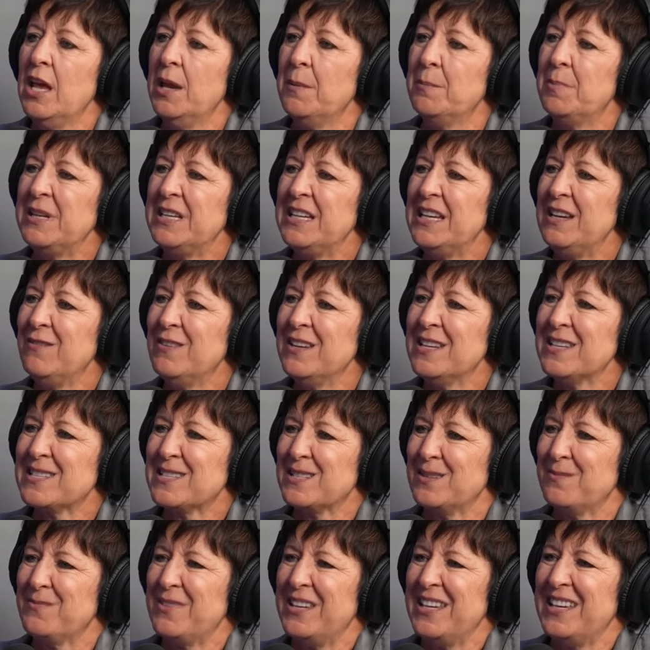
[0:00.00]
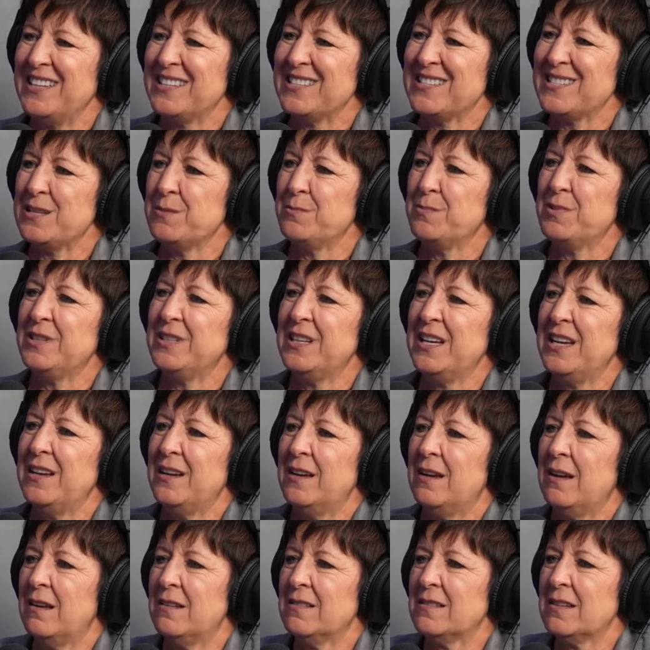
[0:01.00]
But even something as simple
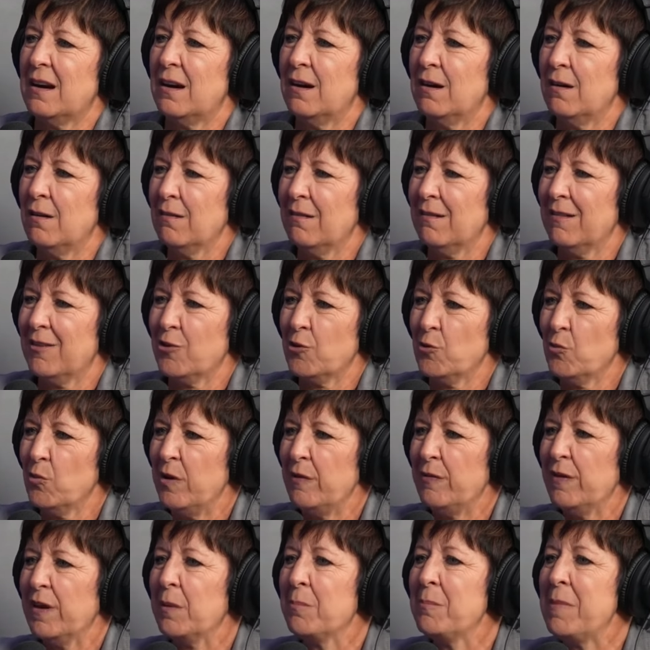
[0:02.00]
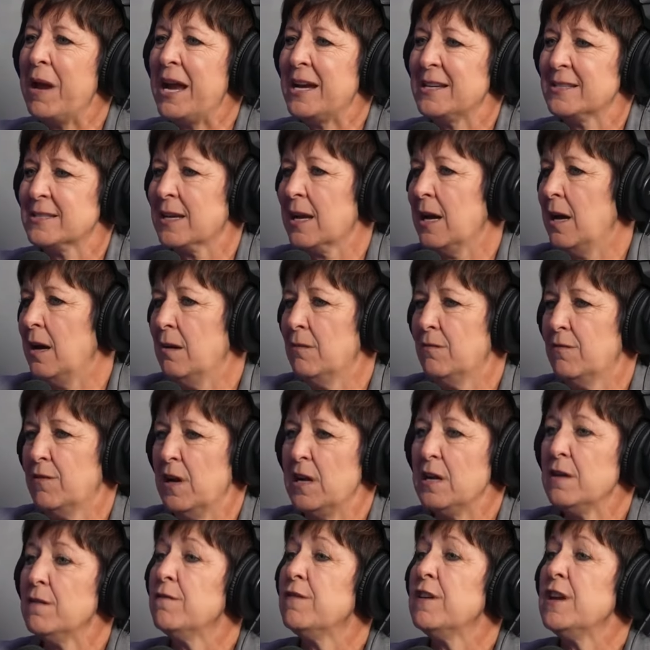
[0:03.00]
as our terrific mascot,
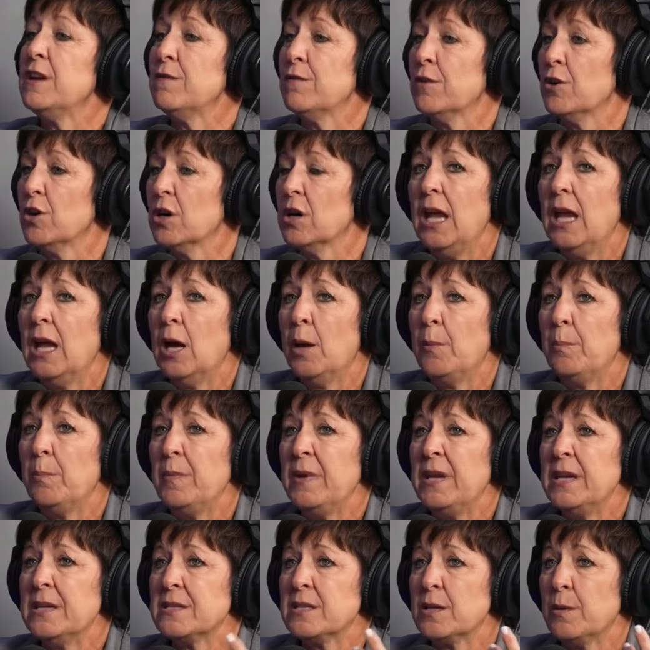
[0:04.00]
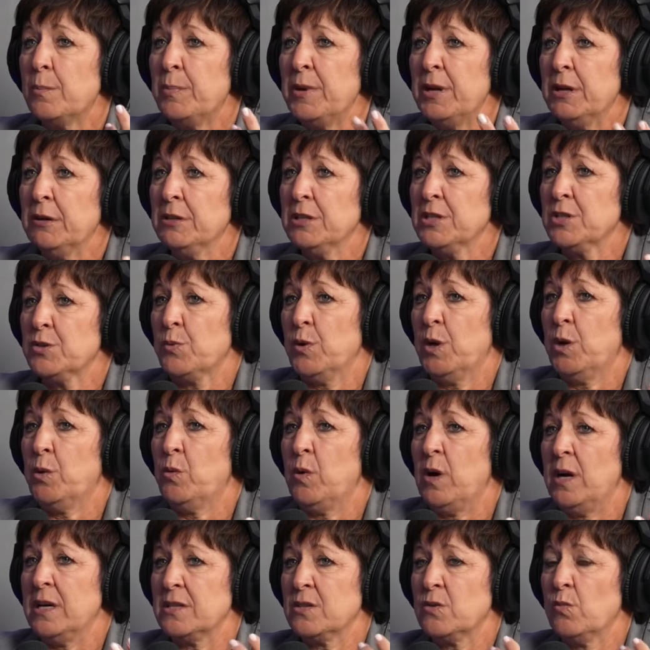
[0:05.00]
Freddie Fever, his appearance
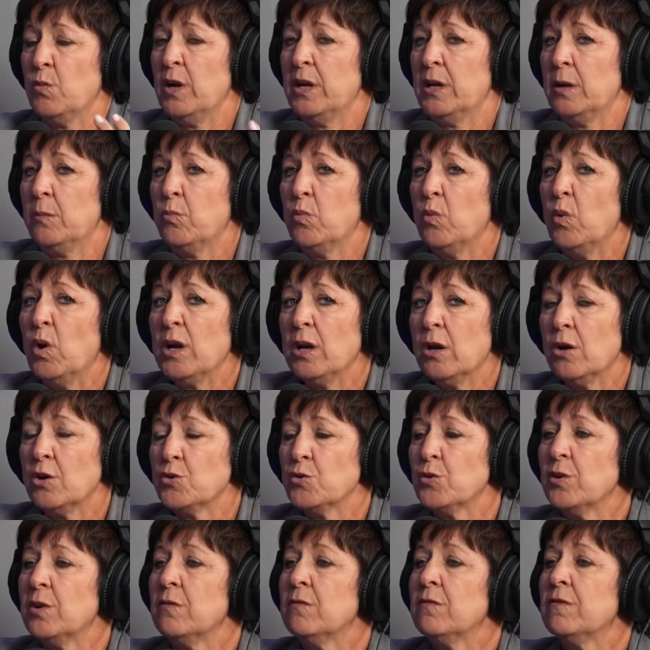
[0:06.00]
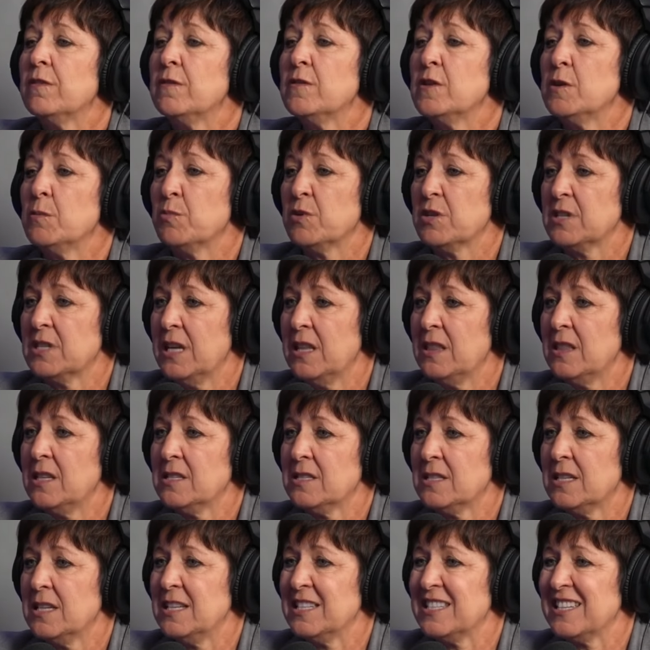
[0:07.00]
requests went up 150%
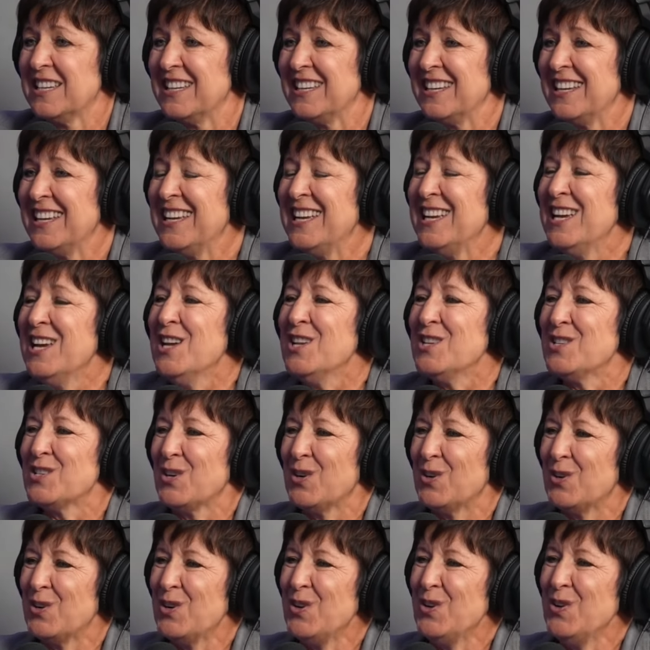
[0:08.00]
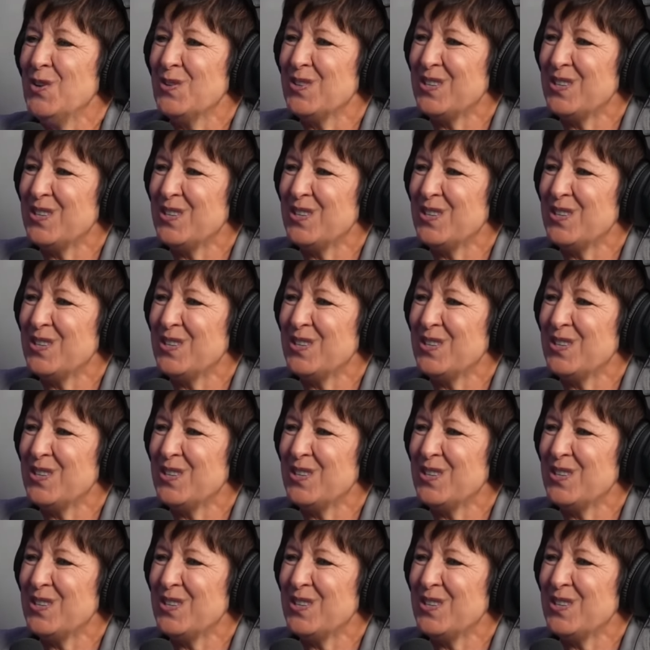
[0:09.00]
this season. So you